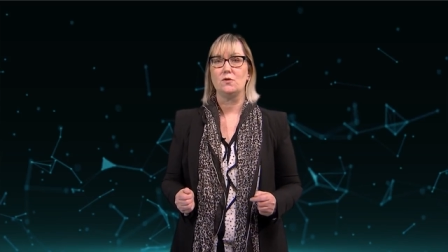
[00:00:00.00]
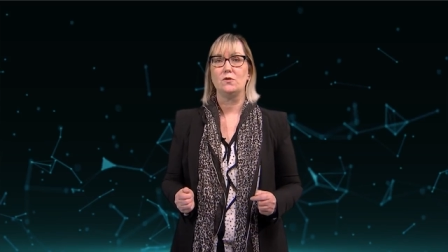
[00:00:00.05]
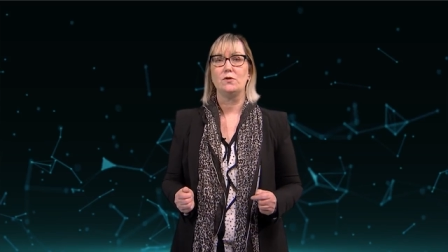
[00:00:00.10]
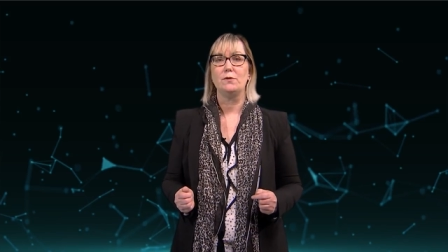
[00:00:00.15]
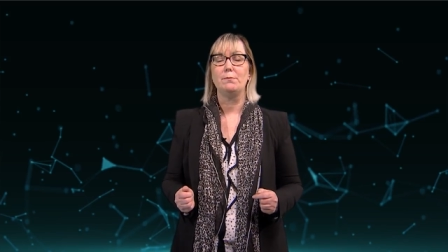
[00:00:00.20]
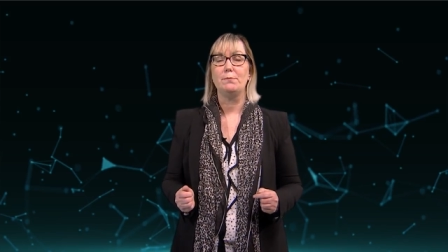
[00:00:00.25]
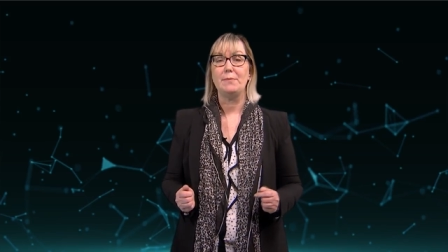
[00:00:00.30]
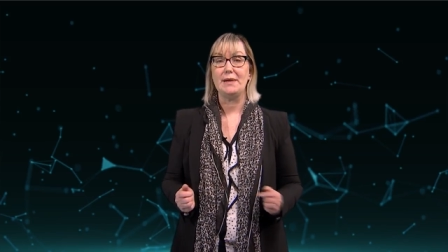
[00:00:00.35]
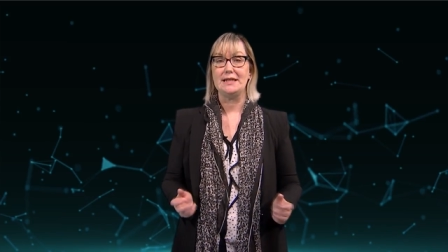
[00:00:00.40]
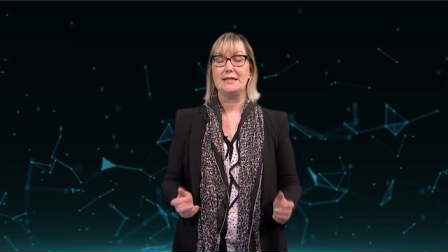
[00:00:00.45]
or the
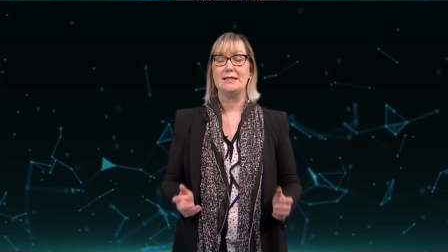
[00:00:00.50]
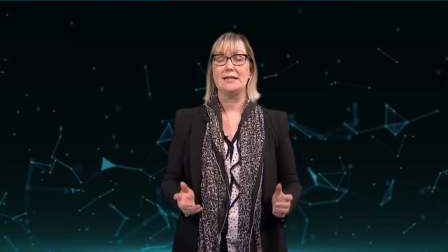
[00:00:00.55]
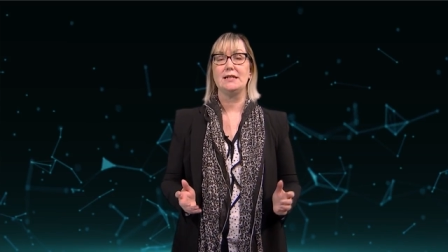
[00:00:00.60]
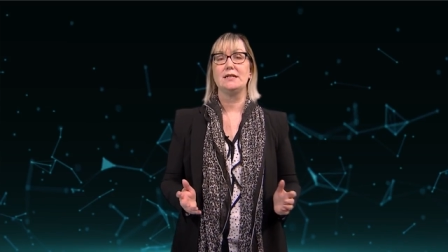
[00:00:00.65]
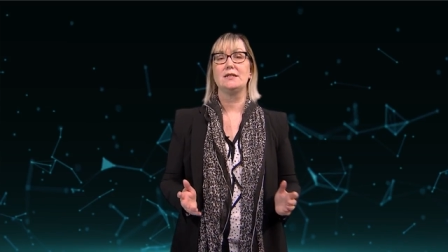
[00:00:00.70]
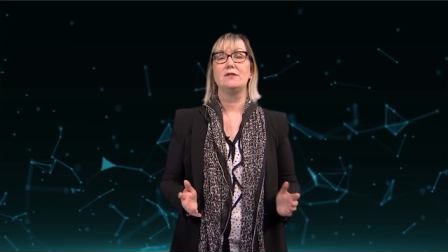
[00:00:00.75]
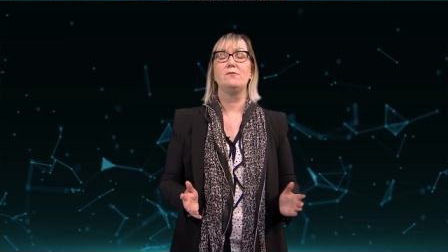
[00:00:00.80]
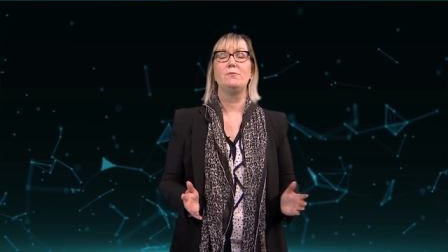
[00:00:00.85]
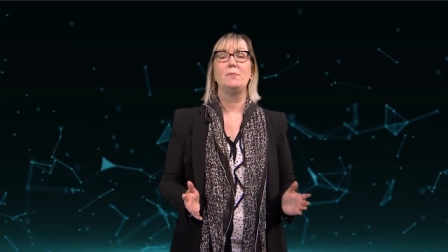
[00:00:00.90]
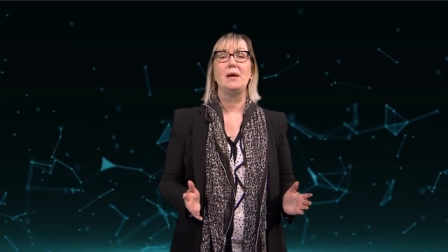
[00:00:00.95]

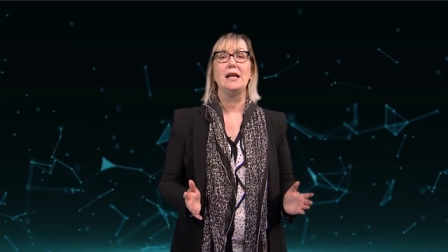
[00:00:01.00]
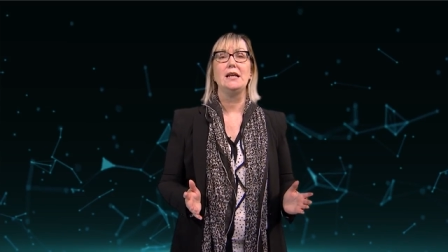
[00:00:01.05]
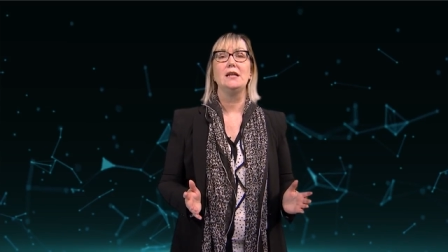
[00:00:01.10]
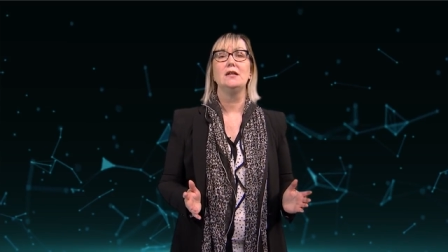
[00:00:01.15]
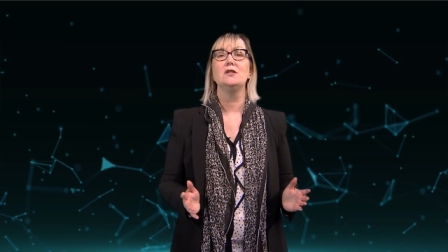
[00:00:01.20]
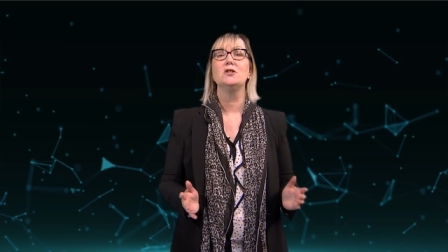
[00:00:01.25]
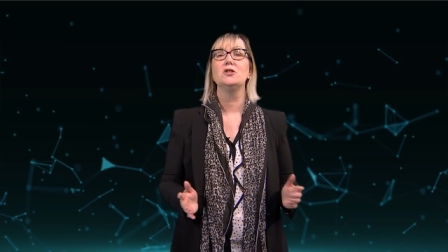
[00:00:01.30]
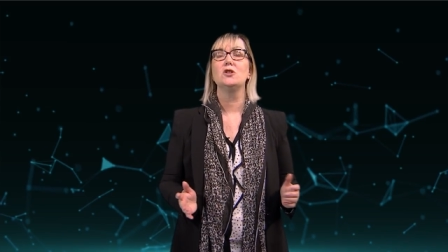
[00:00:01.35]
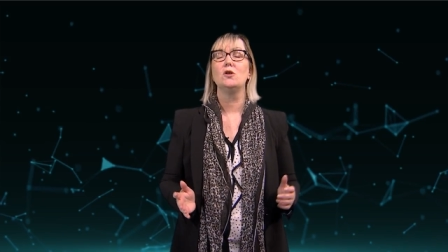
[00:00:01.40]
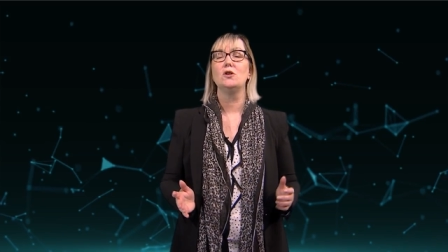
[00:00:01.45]
basics of
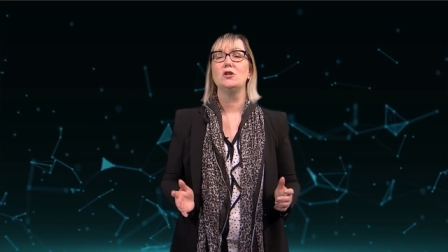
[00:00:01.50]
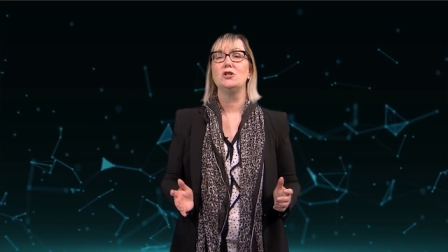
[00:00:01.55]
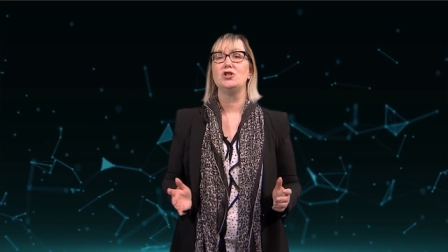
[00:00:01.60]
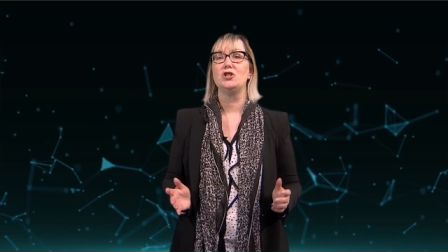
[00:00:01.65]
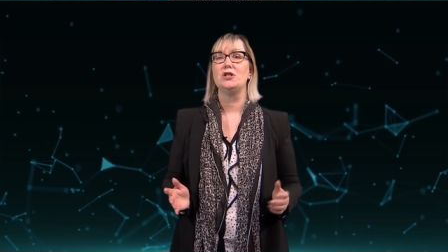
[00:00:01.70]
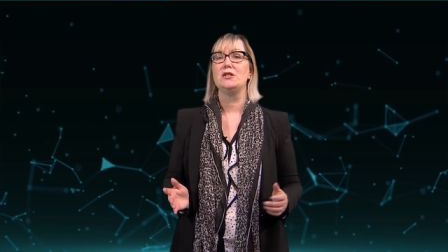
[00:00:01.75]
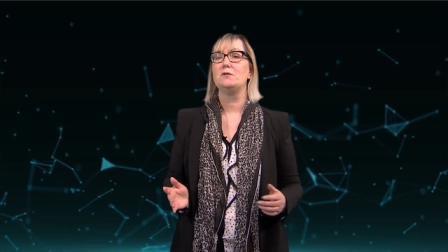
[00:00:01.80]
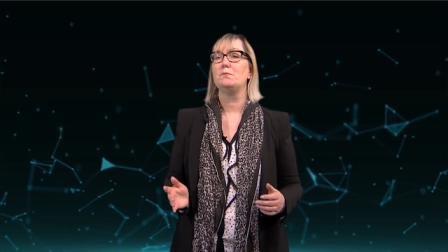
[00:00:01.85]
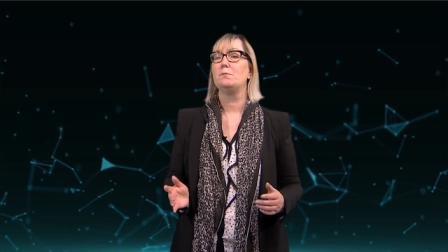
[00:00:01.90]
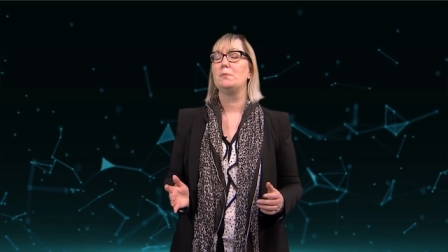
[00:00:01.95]

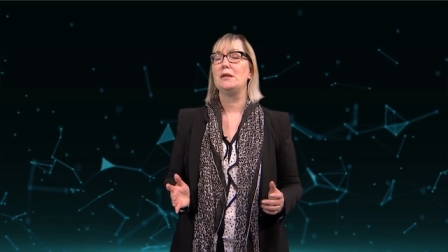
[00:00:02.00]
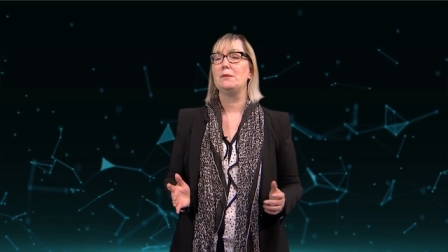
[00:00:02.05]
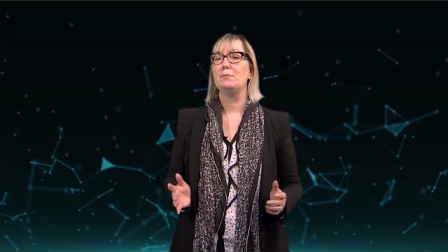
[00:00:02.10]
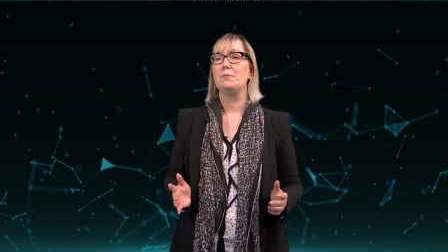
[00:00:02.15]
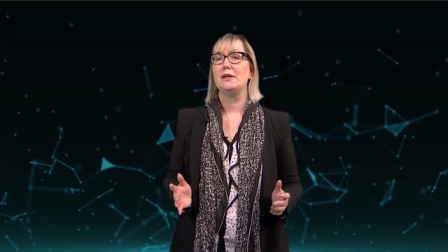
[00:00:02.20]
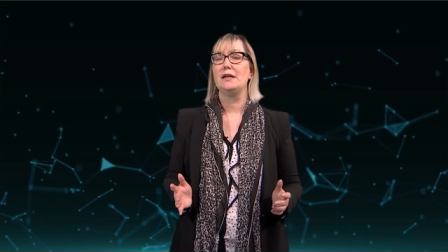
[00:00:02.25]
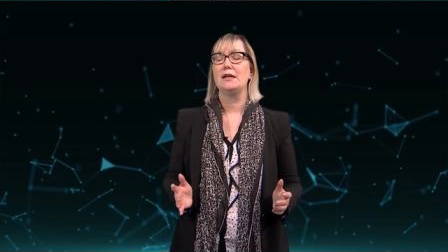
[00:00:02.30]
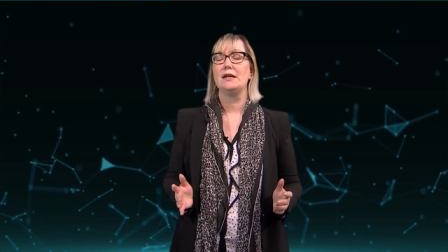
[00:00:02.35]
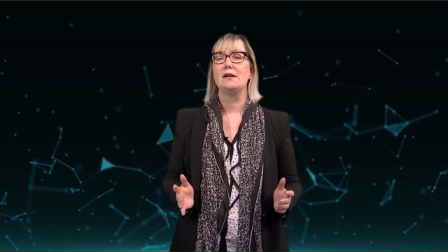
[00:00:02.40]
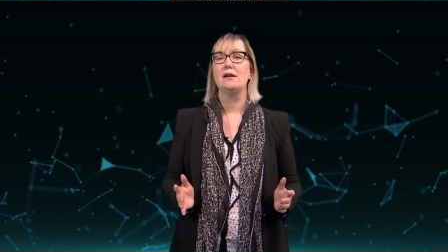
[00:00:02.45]
paleontology to
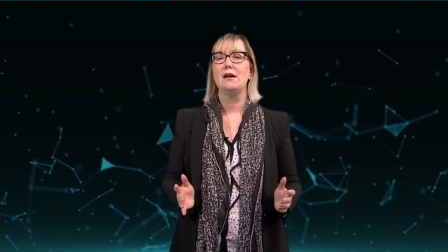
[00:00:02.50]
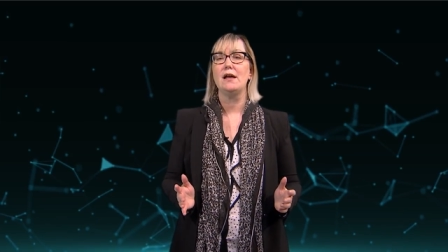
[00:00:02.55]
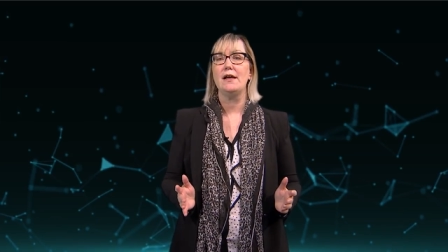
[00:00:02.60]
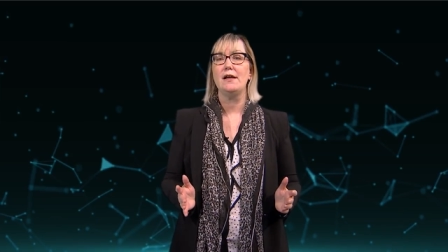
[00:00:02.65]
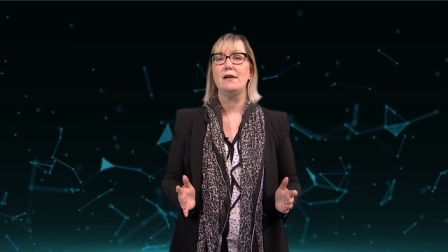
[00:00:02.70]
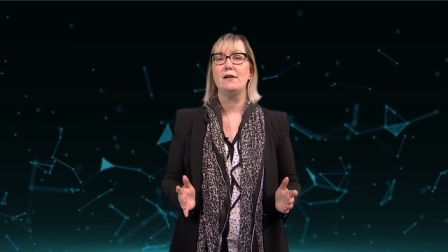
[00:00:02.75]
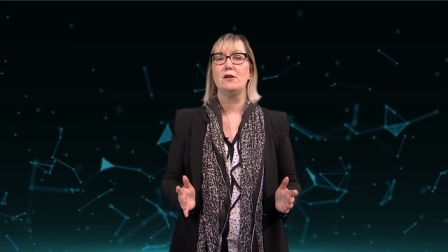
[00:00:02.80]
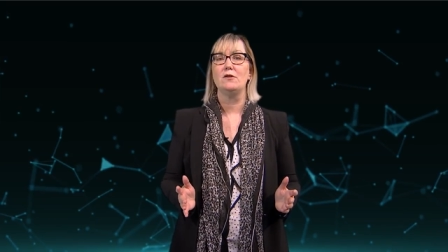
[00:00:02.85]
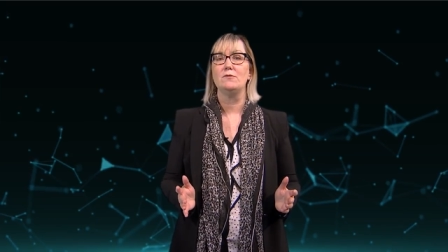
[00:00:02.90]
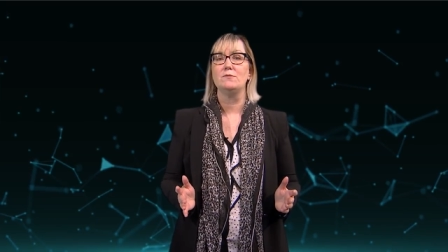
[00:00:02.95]
people in
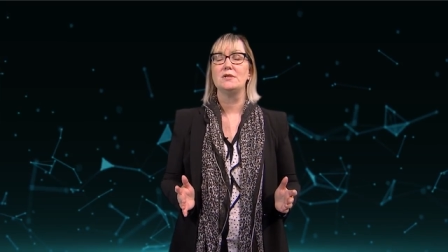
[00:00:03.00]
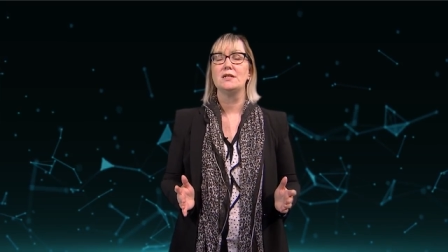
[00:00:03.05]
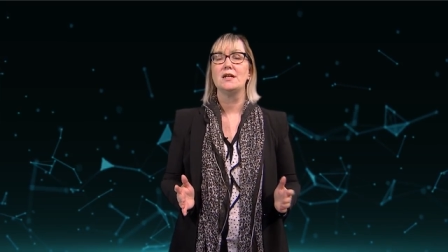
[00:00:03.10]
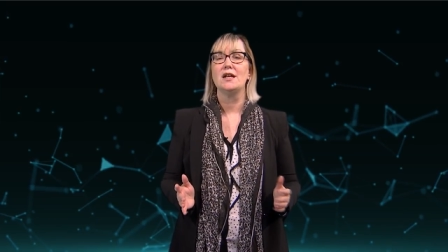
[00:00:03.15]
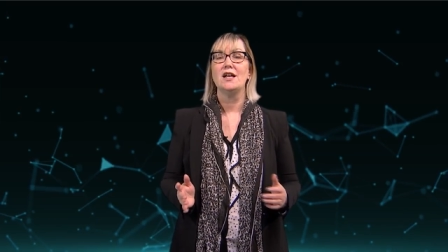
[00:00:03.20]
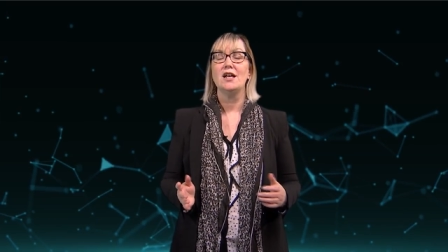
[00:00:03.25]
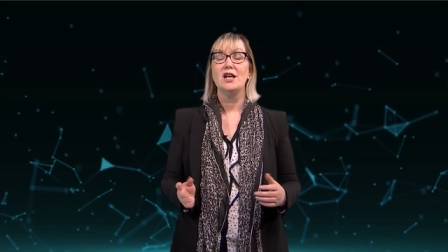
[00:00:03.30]
care homes,